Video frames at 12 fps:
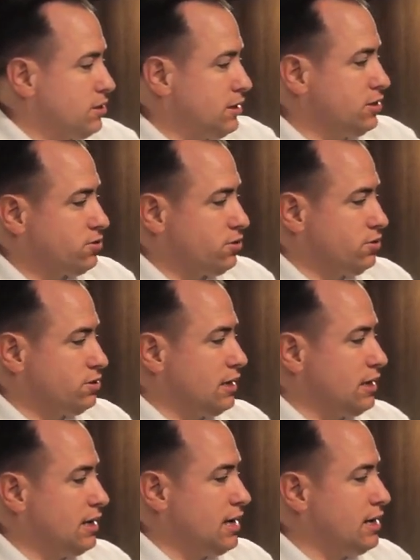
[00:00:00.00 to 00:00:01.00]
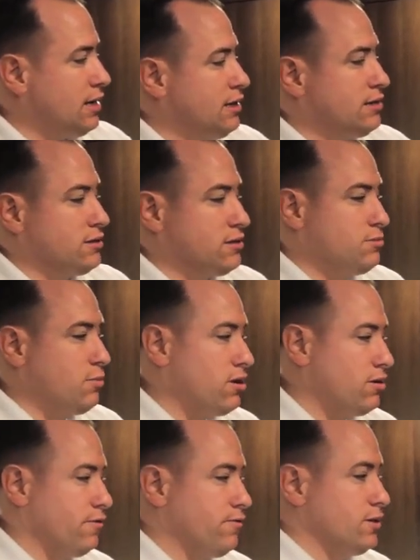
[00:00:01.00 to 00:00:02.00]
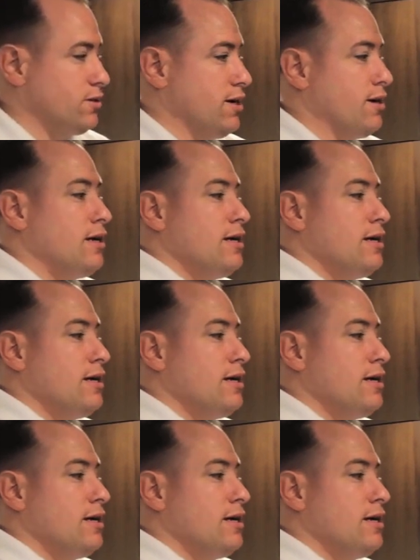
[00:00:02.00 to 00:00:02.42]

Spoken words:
control setting on it. It's a smart refrigerator.